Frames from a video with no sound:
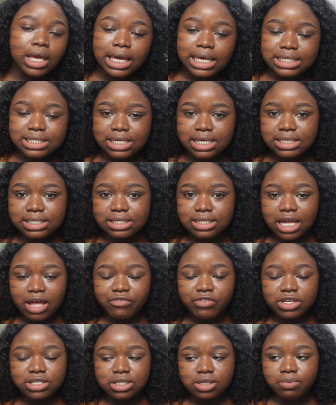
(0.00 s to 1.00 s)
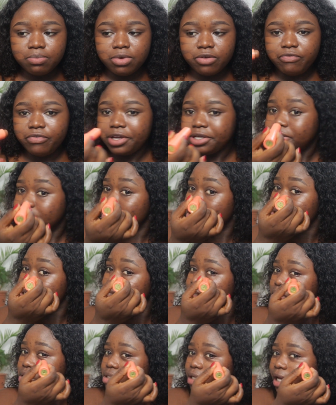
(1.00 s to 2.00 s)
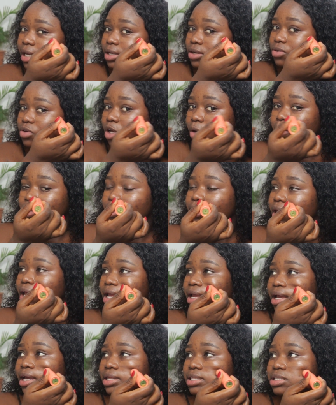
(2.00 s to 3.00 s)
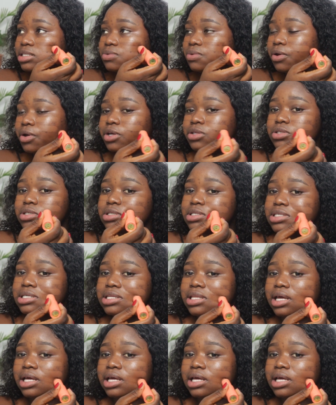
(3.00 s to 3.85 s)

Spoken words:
It says it covers imperfections. I don't know about that yet. We're going to see